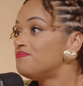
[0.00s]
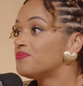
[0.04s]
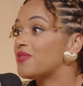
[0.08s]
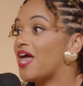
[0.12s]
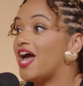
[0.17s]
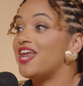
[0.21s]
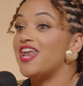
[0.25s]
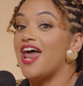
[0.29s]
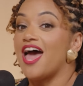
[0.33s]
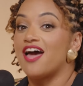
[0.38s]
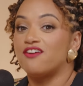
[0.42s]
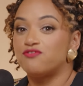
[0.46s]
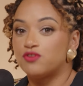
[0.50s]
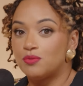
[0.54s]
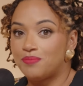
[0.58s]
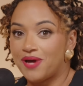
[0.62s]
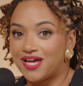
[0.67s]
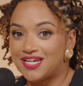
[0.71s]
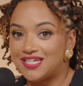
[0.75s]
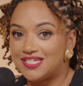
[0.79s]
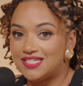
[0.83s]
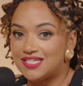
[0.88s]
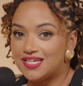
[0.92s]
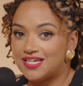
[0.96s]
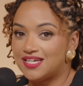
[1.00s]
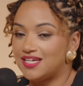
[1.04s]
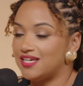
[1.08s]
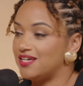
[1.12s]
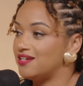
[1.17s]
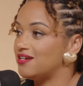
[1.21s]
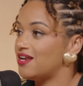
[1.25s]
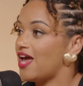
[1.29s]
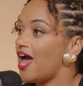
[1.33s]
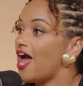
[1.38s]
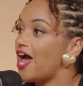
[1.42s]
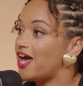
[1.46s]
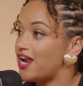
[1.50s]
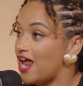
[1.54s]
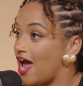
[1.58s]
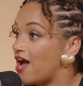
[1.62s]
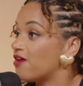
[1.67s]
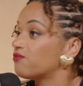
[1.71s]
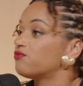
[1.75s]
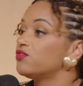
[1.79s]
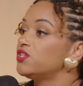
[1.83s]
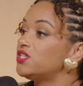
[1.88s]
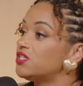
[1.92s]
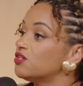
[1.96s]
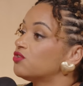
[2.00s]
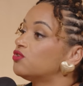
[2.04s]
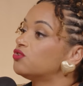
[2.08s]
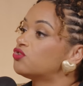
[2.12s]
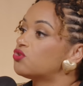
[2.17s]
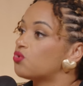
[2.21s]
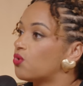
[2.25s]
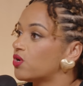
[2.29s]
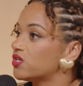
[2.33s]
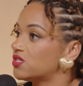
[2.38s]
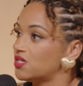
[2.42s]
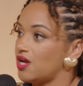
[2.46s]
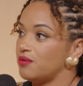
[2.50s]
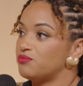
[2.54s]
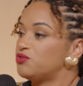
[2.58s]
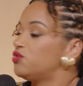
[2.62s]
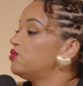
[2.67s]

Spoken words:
And everybody did it at every single tour stop.